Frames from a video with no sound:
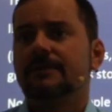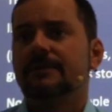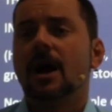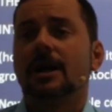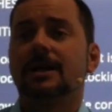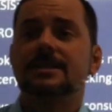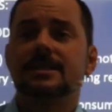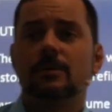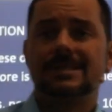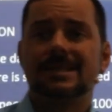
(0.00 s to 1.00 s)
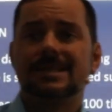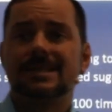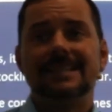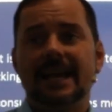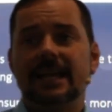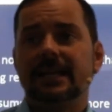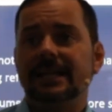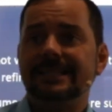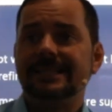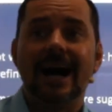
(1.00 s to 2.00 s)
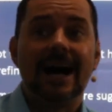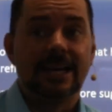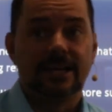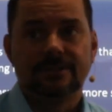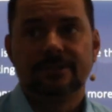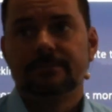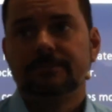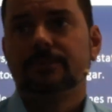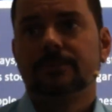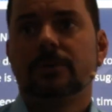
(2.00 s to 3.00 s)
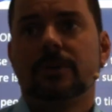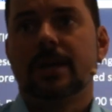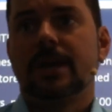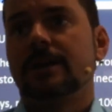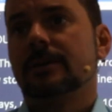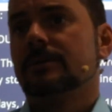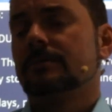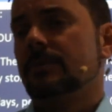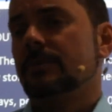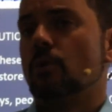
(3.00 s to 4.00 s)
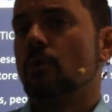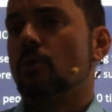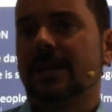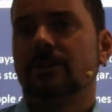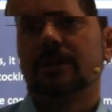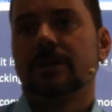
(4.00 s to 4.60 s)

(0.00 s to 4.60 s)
Kisi, I would say daily diet, okay? Be more accurate.